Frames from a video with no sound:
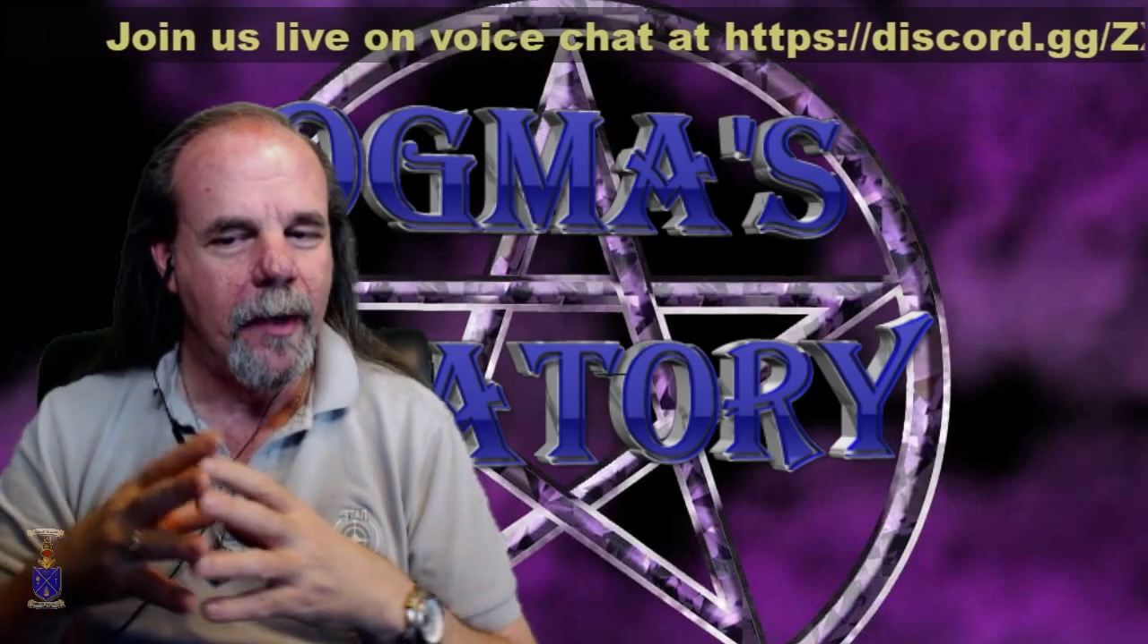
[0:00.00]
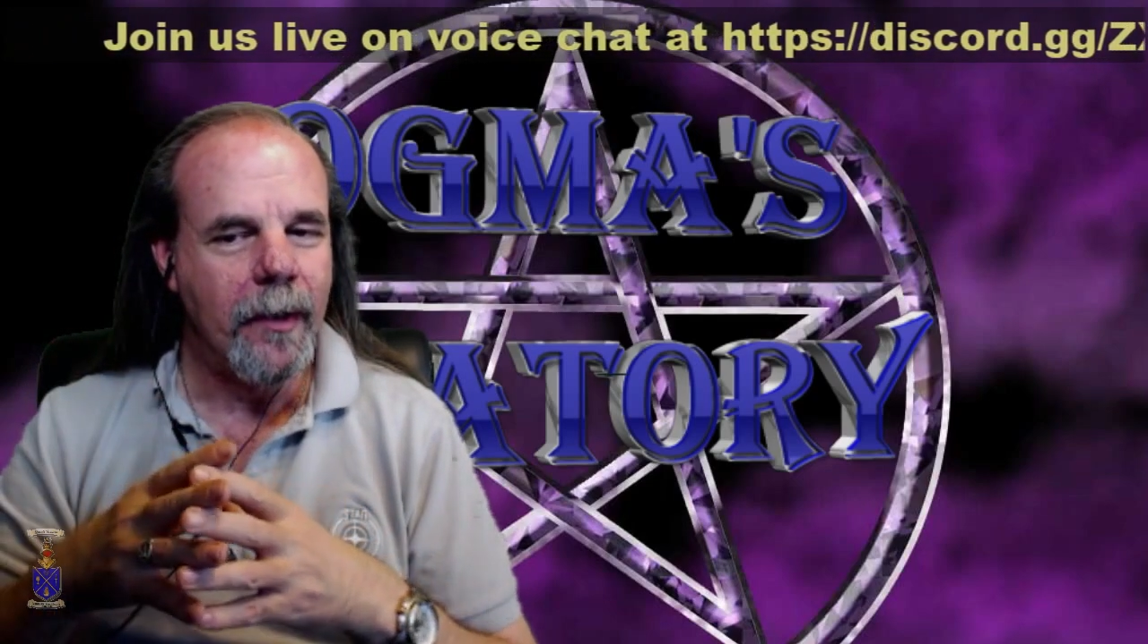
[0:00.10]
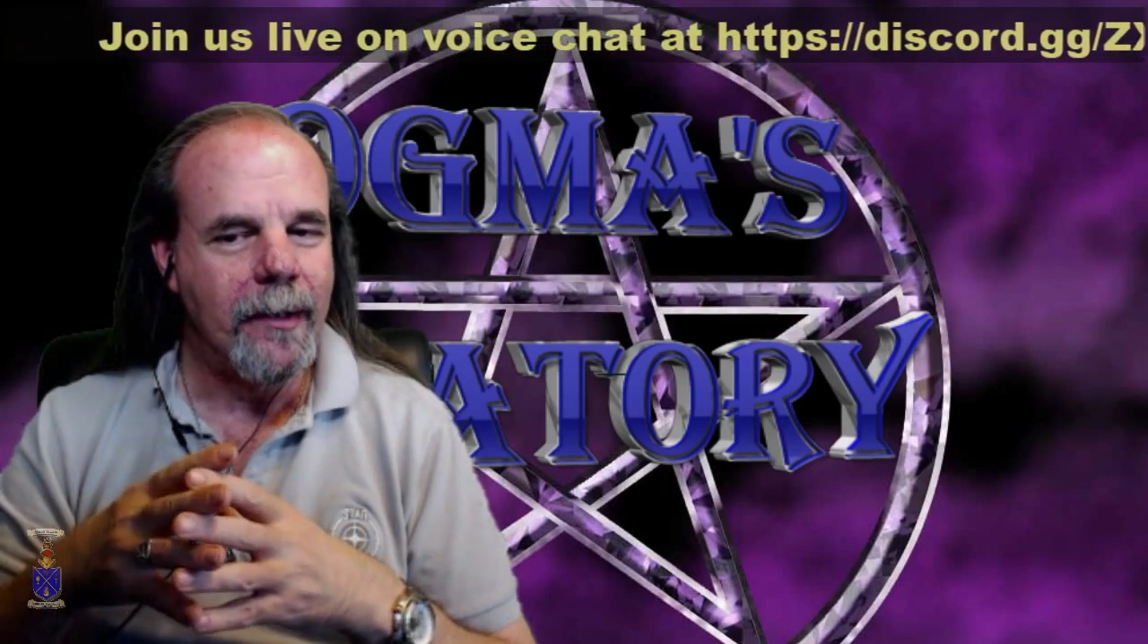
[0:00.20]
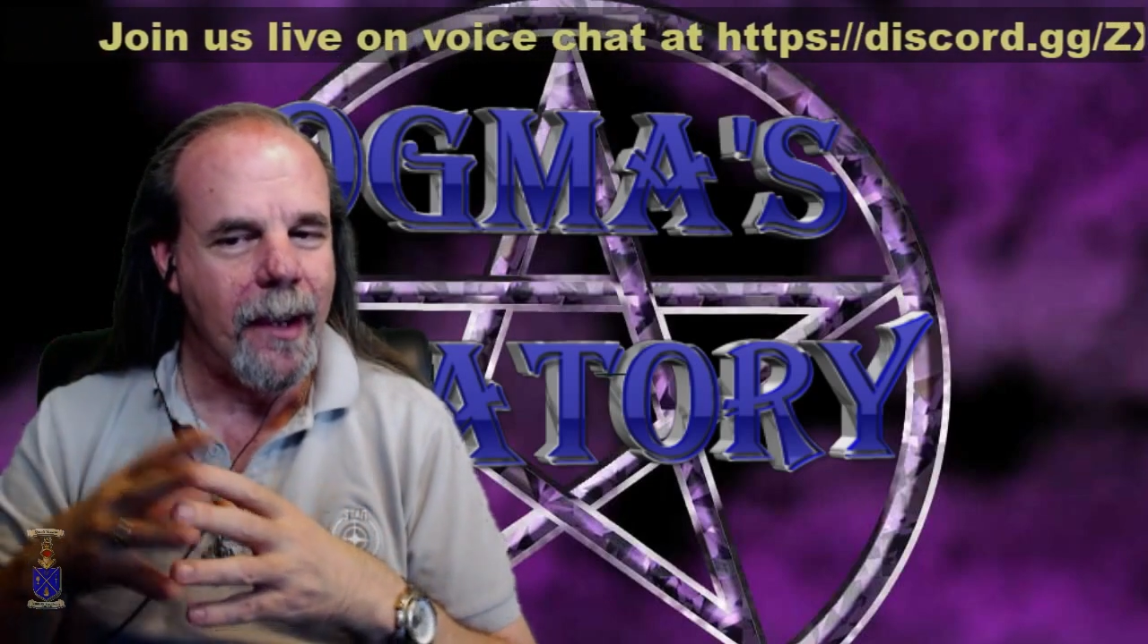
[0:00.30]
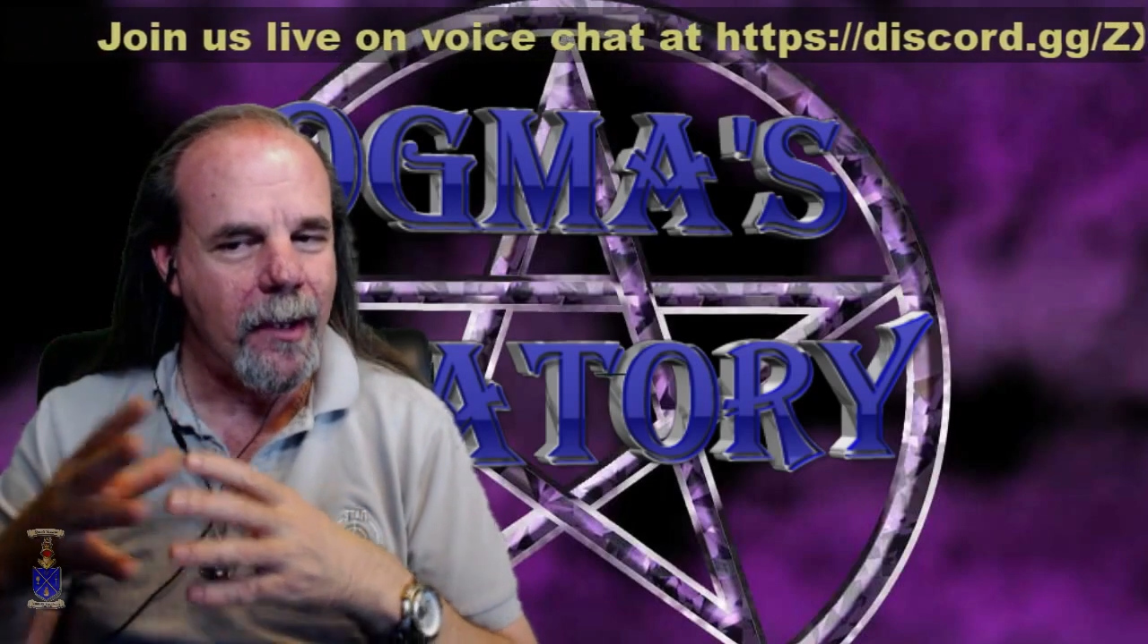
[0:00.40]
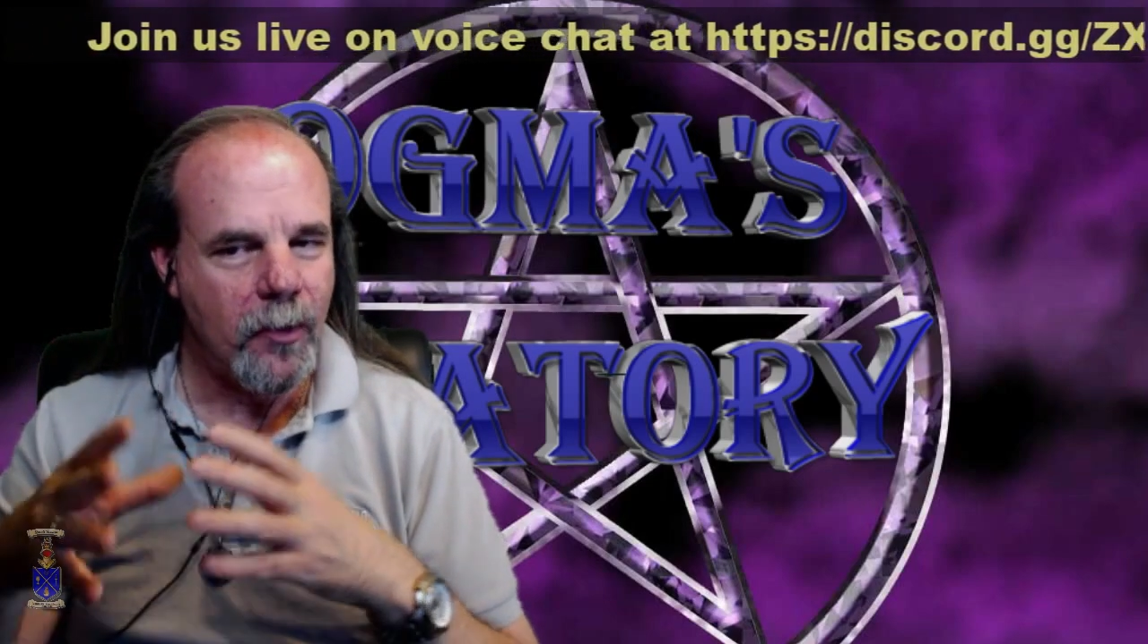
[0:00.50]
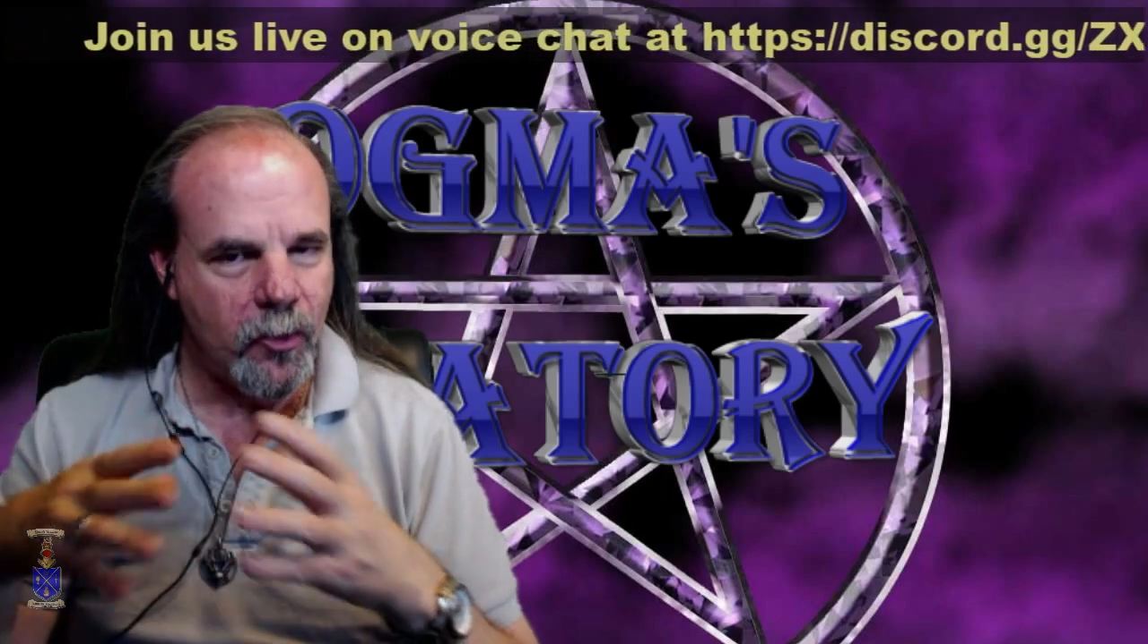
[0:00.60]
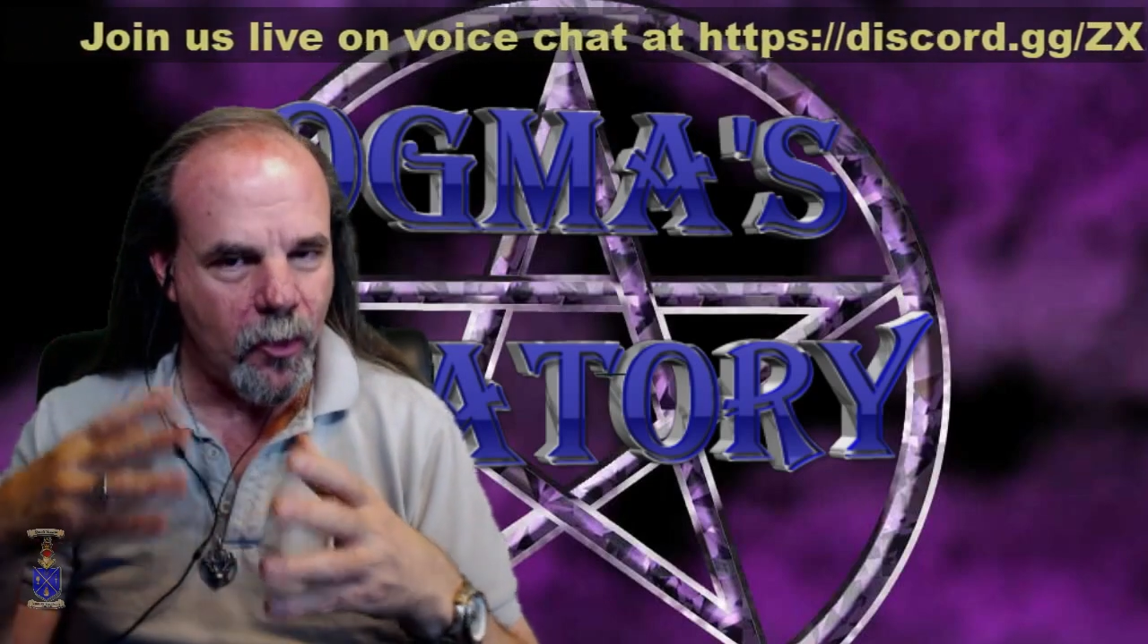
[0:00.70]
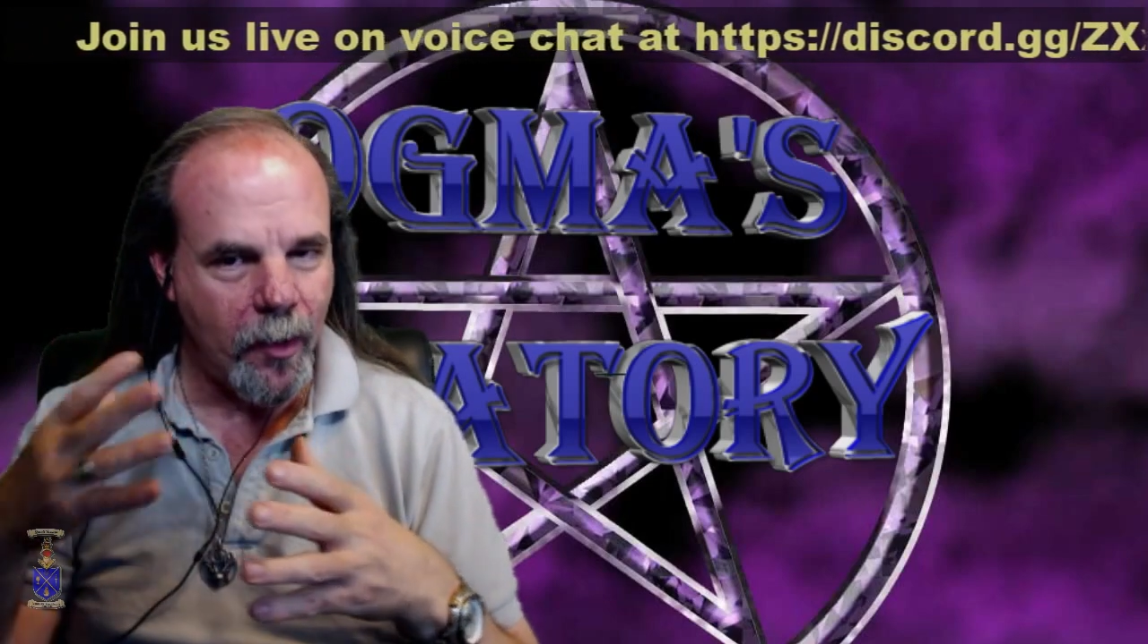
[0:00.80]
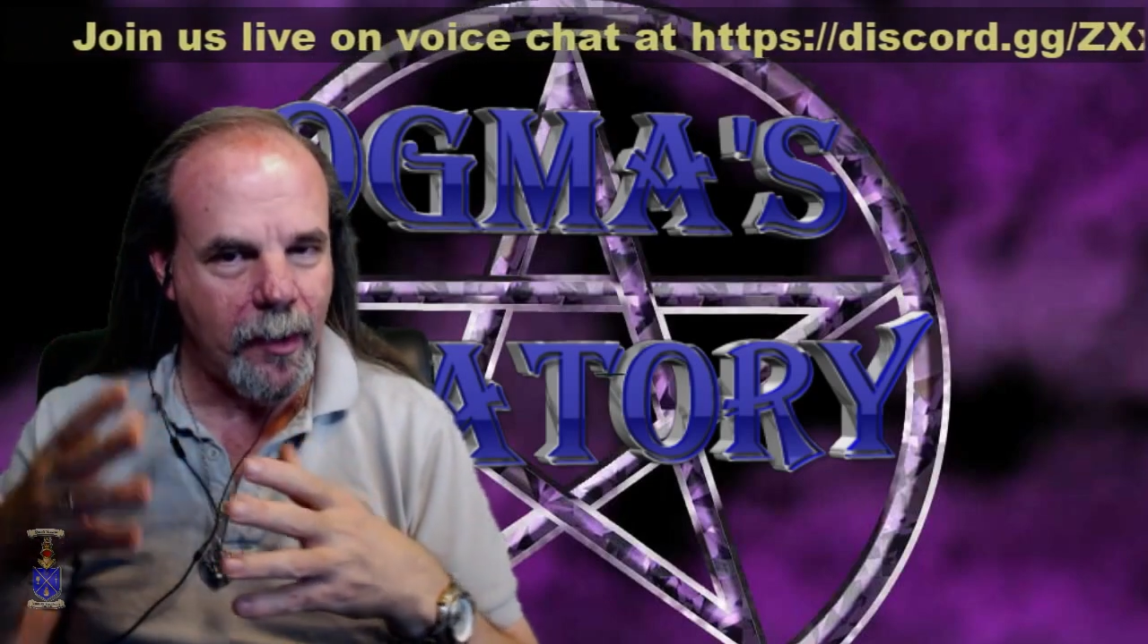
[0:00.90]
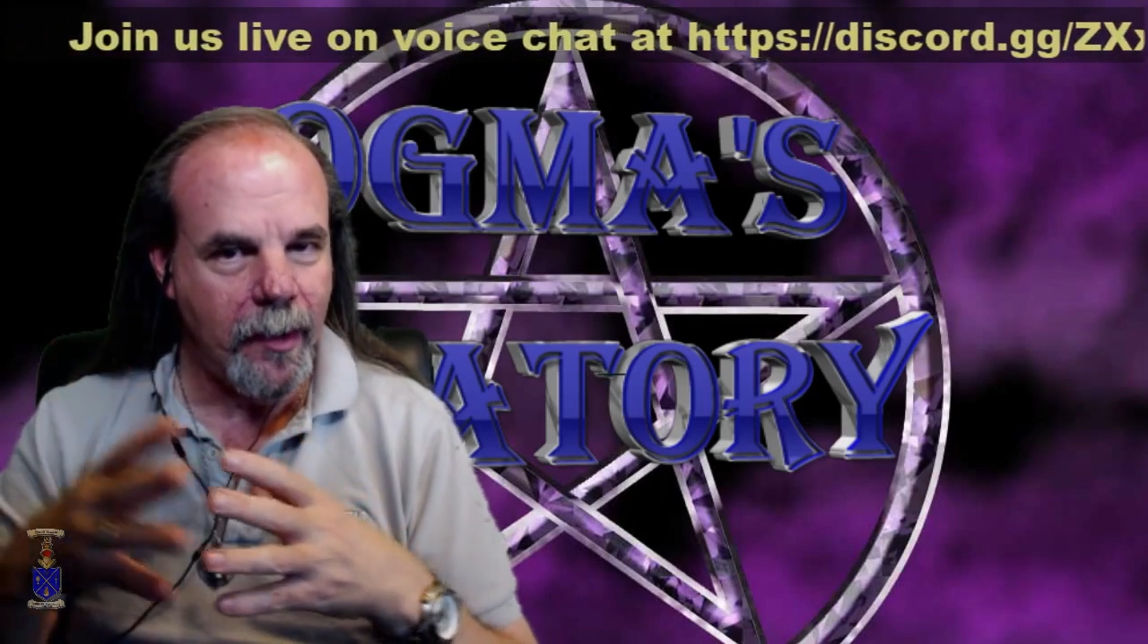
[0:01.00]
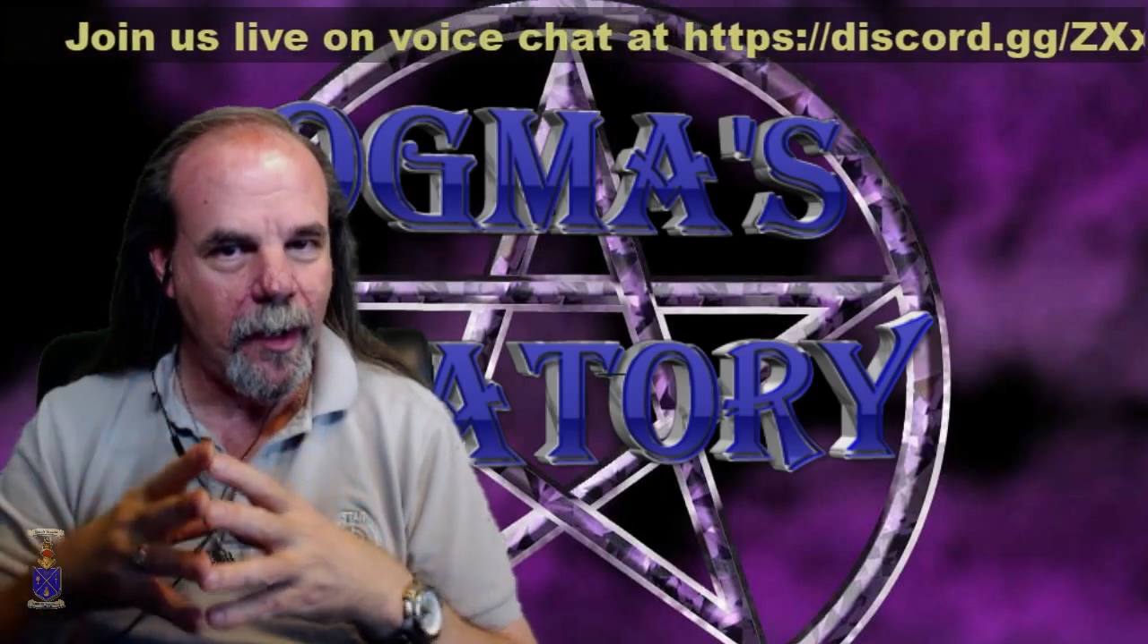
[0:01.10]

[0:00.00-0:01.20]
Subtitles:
and the days are starting